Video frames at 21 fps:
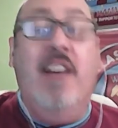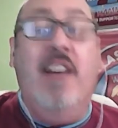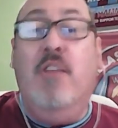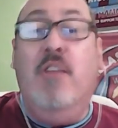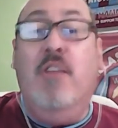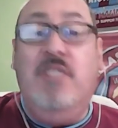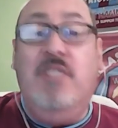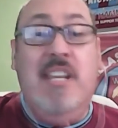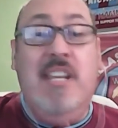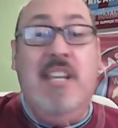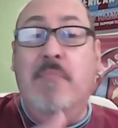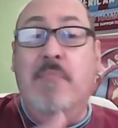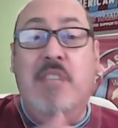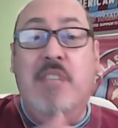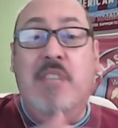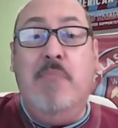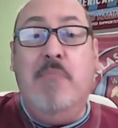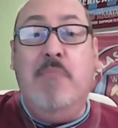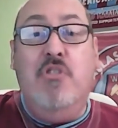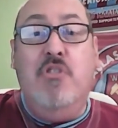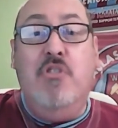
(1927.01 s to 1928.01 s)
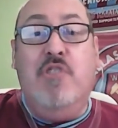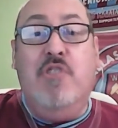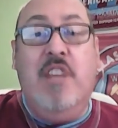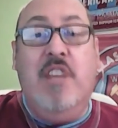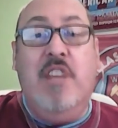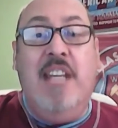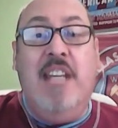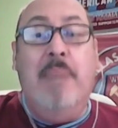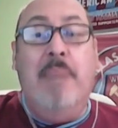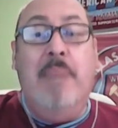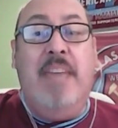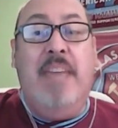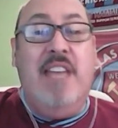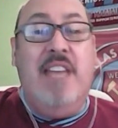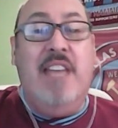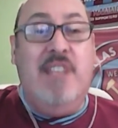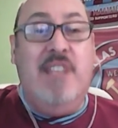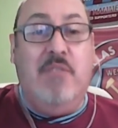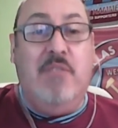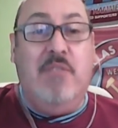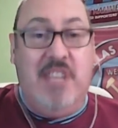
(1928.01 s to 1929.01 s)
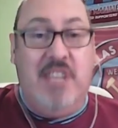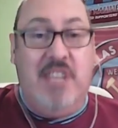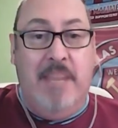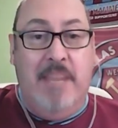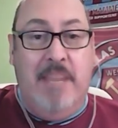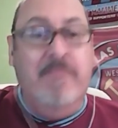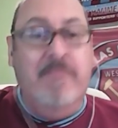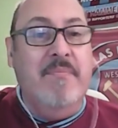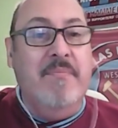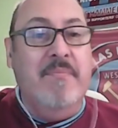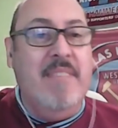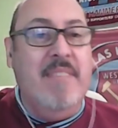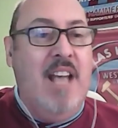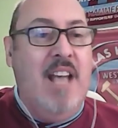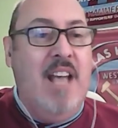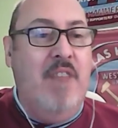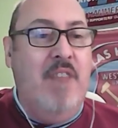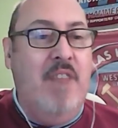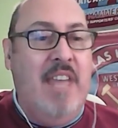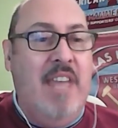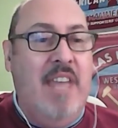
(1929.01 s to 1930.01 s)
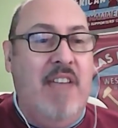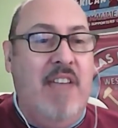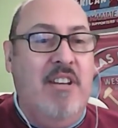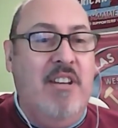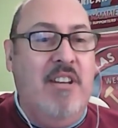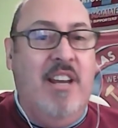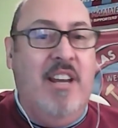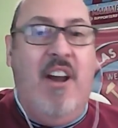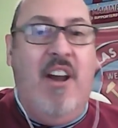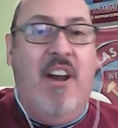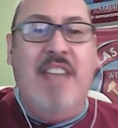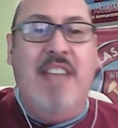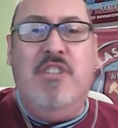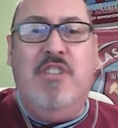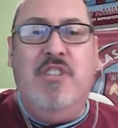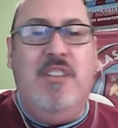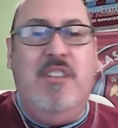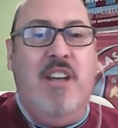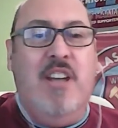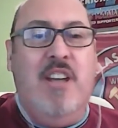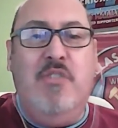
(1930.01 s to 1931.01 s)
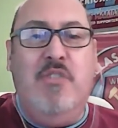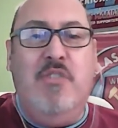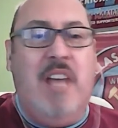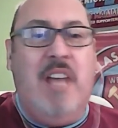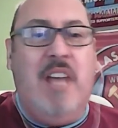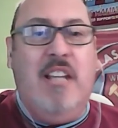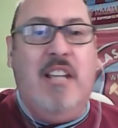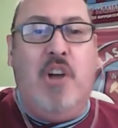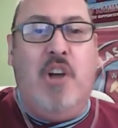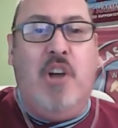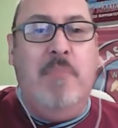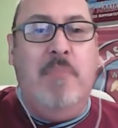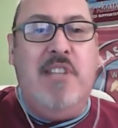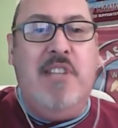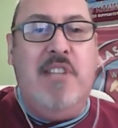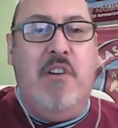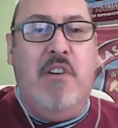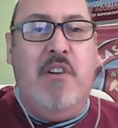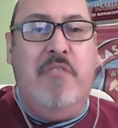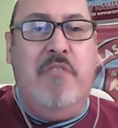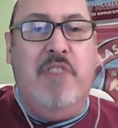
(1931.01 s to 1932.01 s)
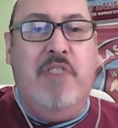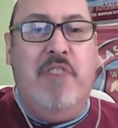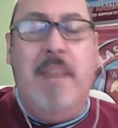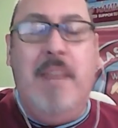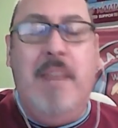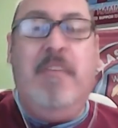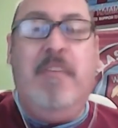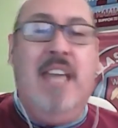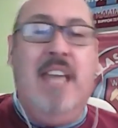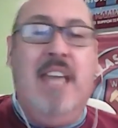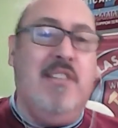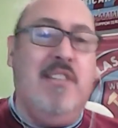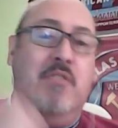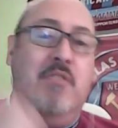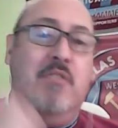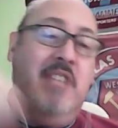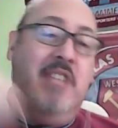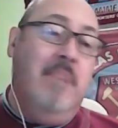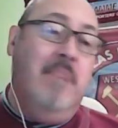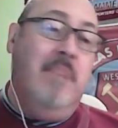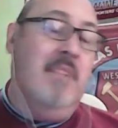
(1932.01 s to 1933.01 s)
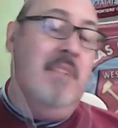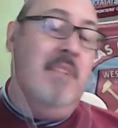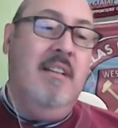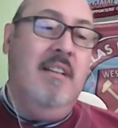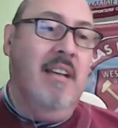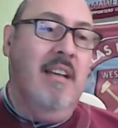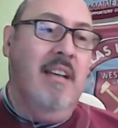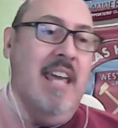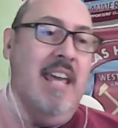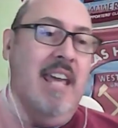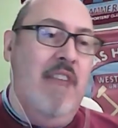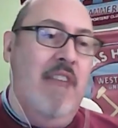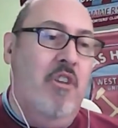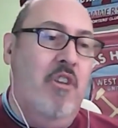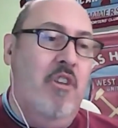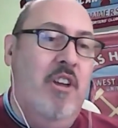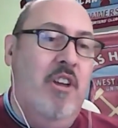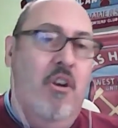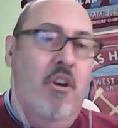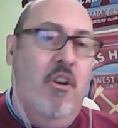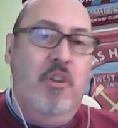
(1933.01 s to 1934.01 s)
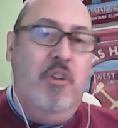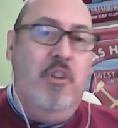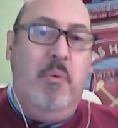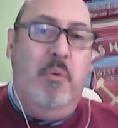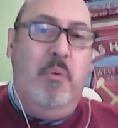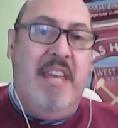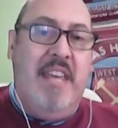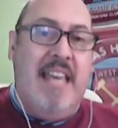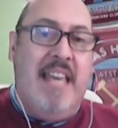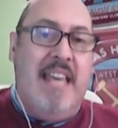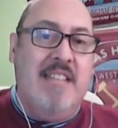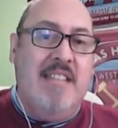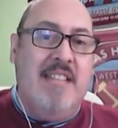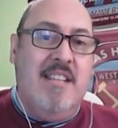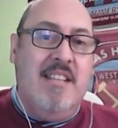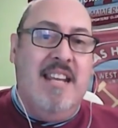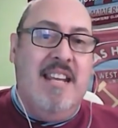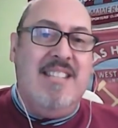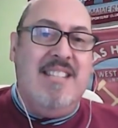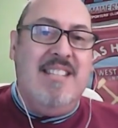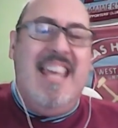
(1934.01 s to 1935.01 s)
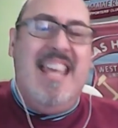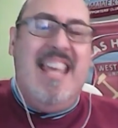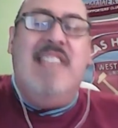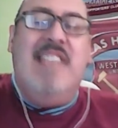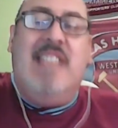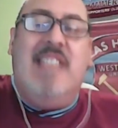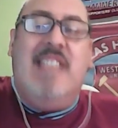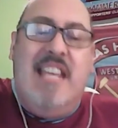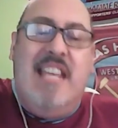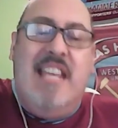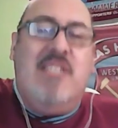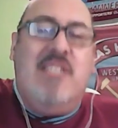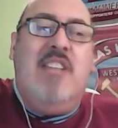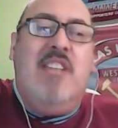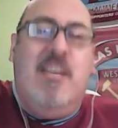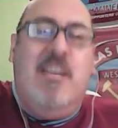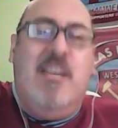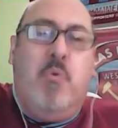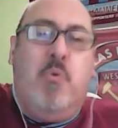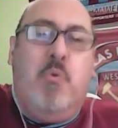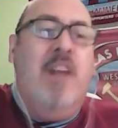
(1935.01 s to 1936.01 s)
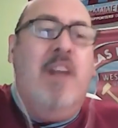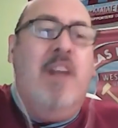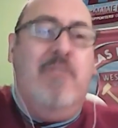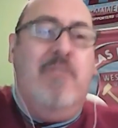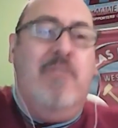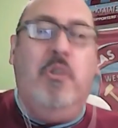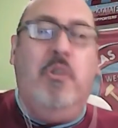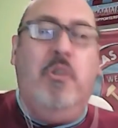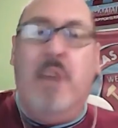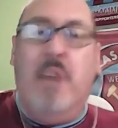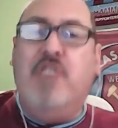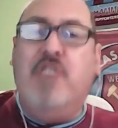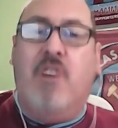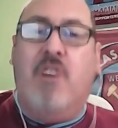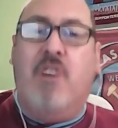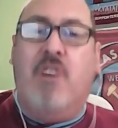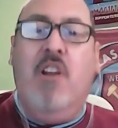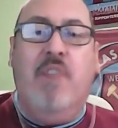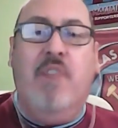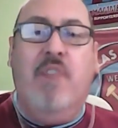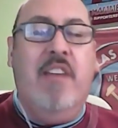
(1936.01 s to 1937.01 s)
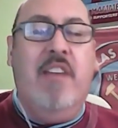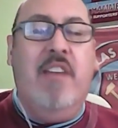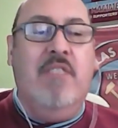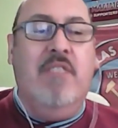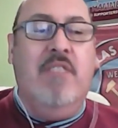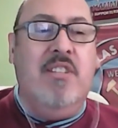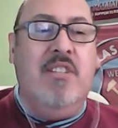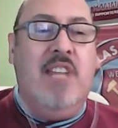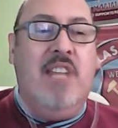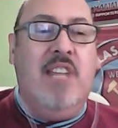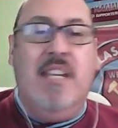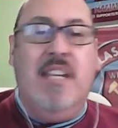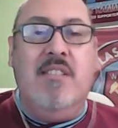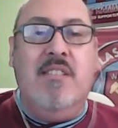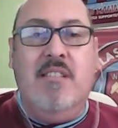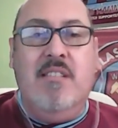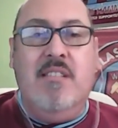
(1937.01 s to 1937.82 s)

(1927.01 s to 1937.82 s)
I know Tim used to run an NPSL team over here, and I do color commentary for an NPSL team here on the weekends, and it's wonderful the way it's grown over here in the States.